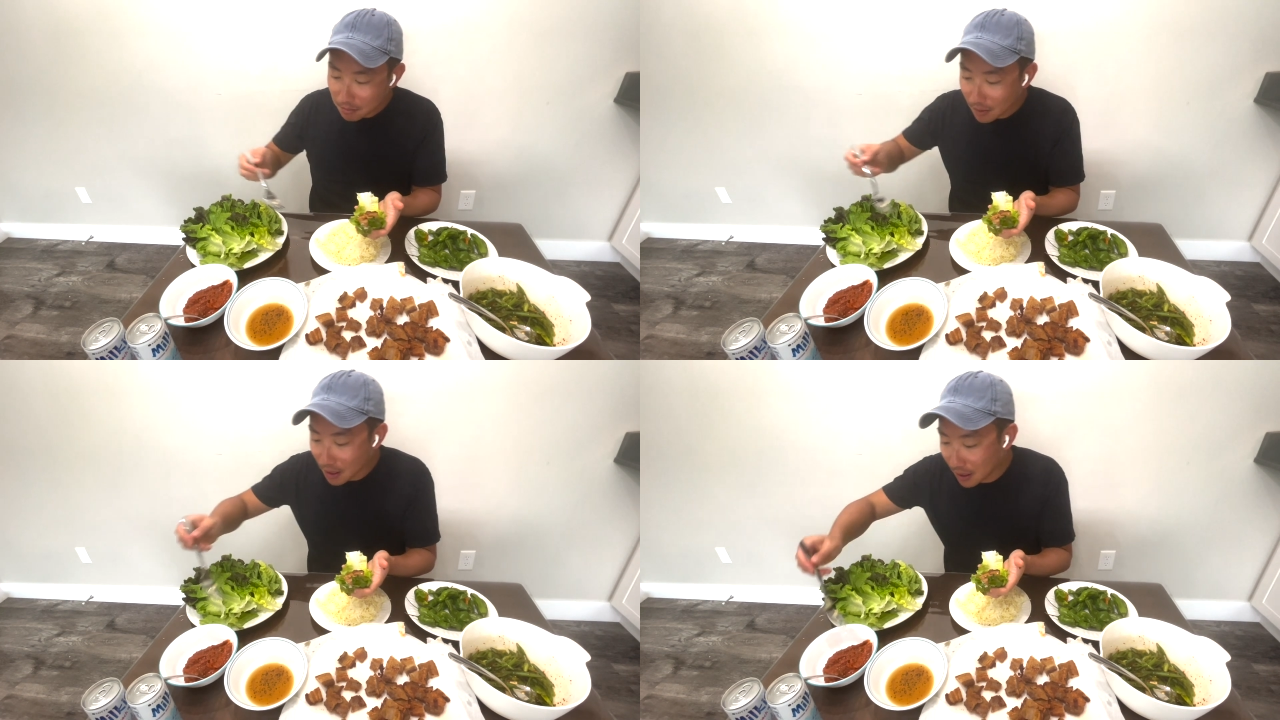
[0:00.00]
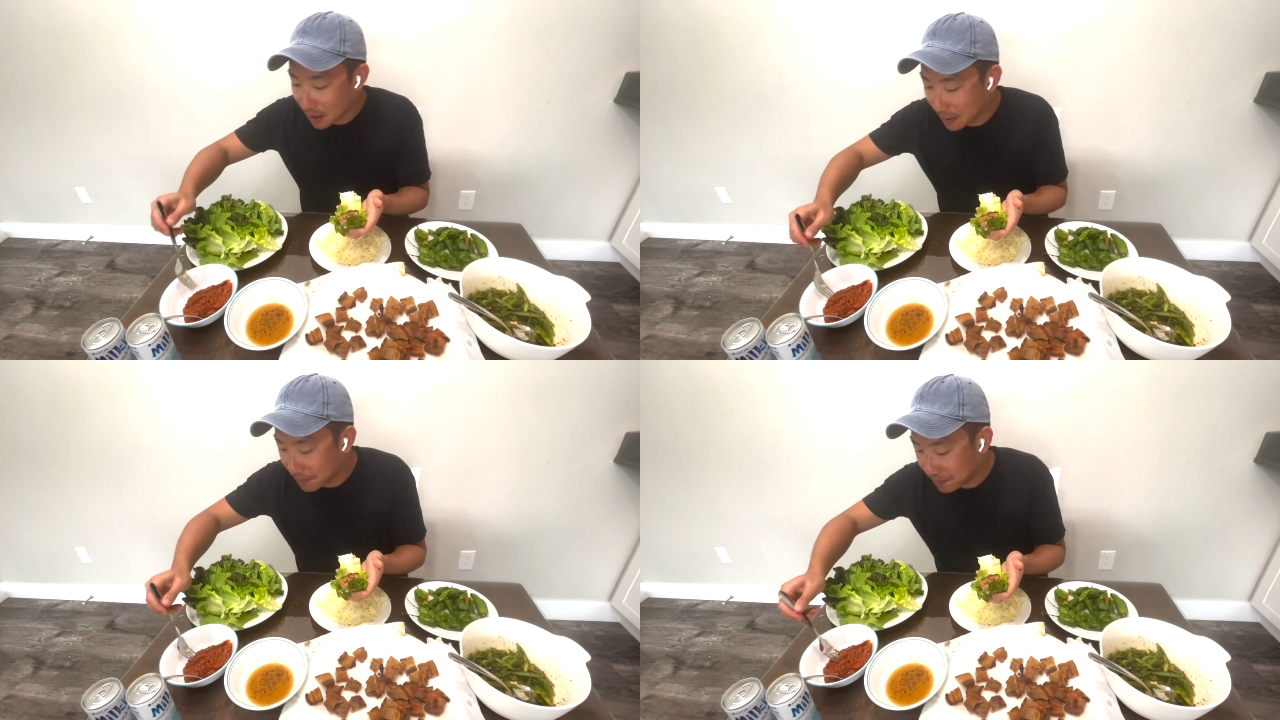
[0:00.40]

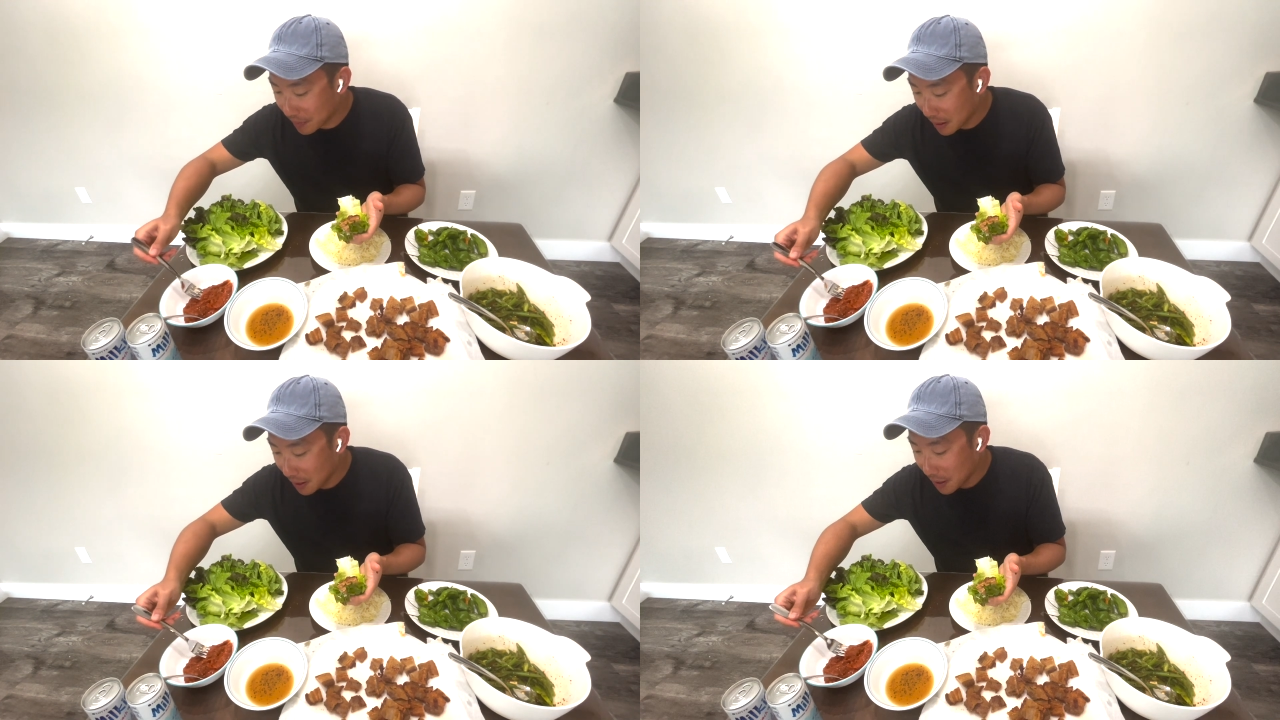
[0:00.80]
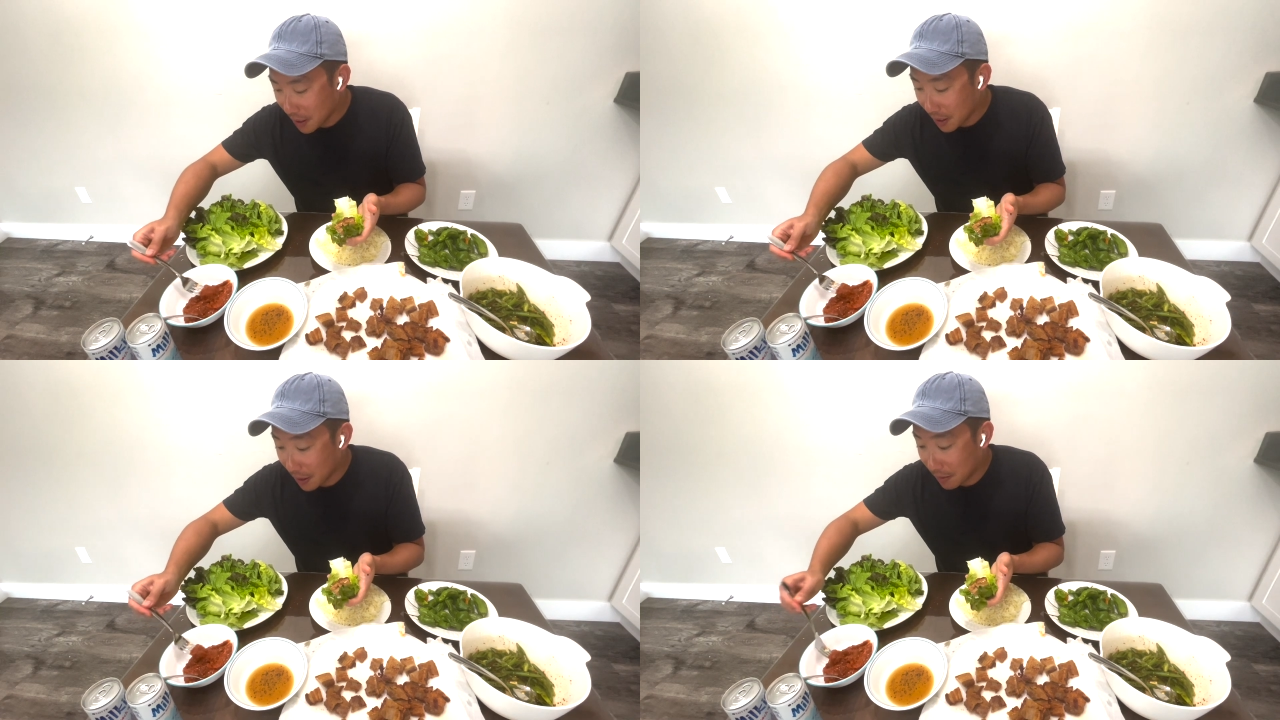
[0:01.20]

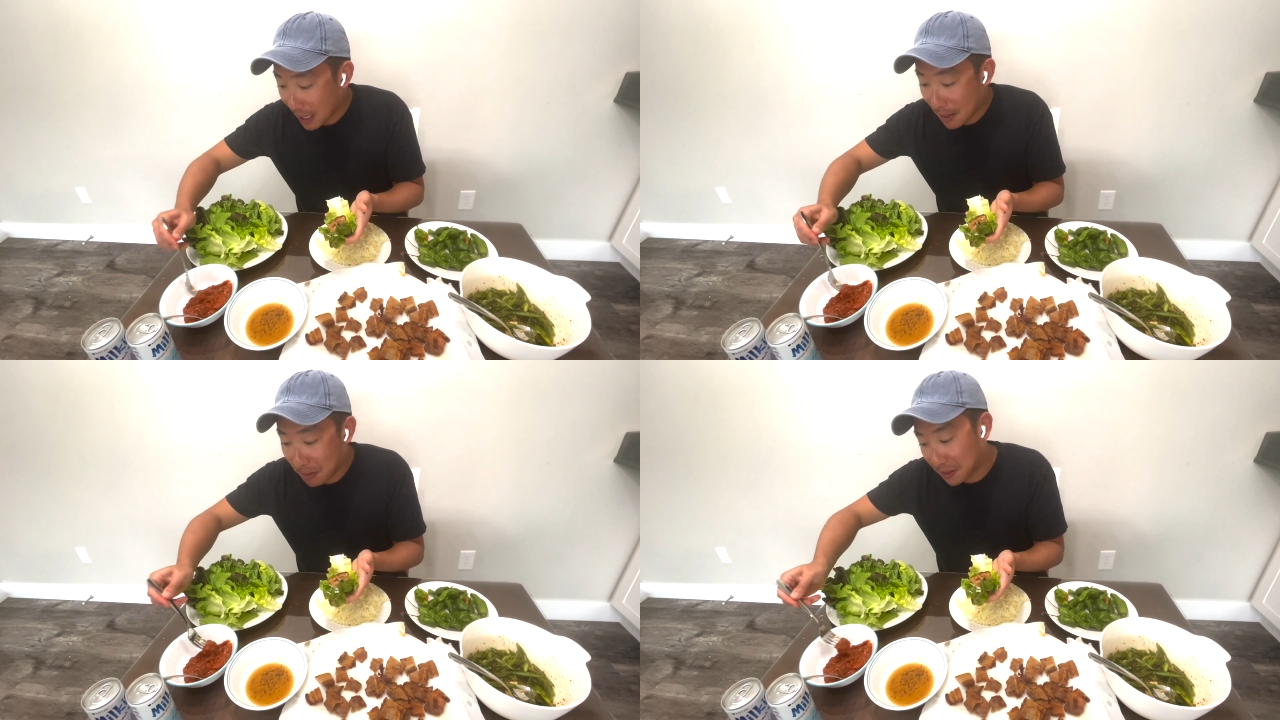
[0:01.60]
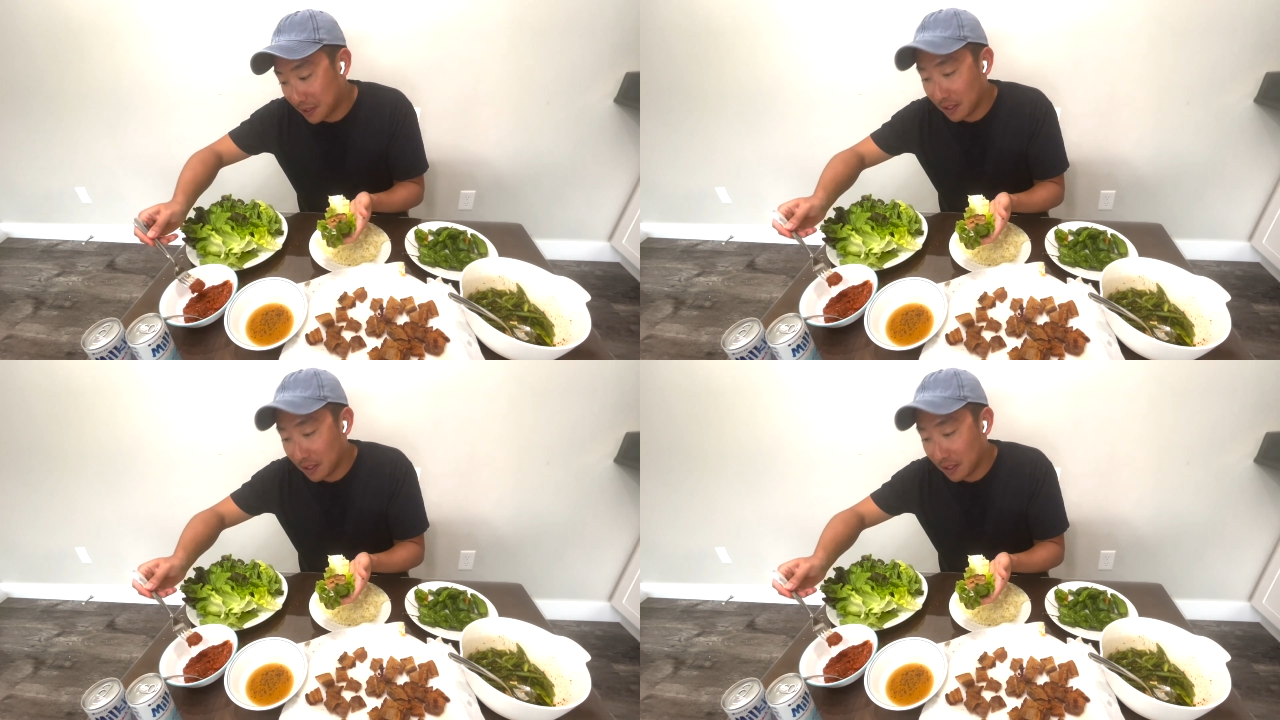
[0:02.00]
I personally,